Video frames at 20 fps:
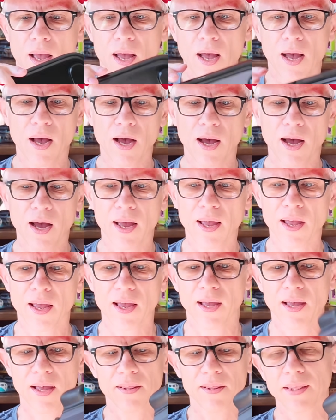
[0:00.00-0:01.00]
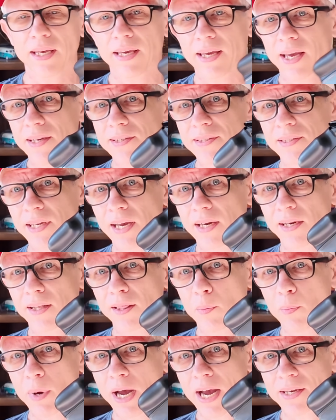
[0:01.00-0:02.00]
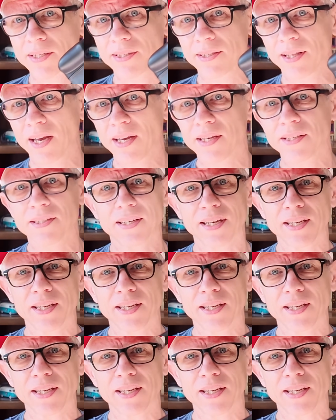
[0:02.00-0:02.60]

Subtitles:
The kickstand in the back's nice.